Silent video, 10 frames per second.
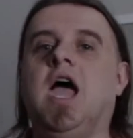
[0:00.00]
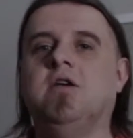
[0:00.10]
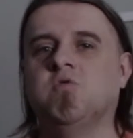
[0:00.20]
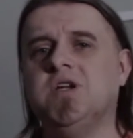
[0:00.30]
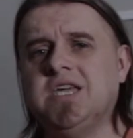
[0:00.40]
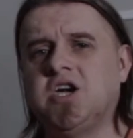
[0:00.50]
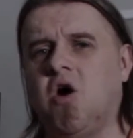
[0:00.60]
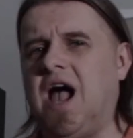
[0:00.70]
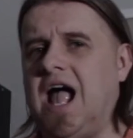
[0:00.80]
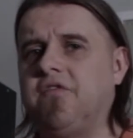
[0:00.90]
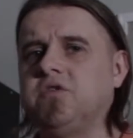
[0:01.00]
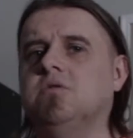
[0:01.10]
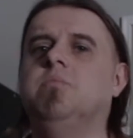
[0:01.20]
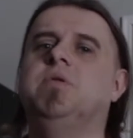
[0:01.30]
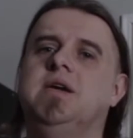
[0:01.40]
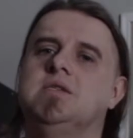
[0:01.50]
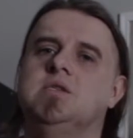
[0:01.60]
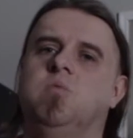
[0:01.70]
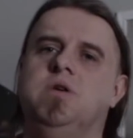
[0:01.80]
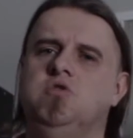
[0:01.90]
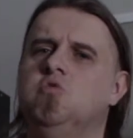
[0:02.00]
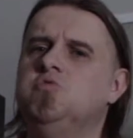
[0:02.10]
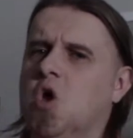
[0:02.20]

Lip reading: and really go after the places where you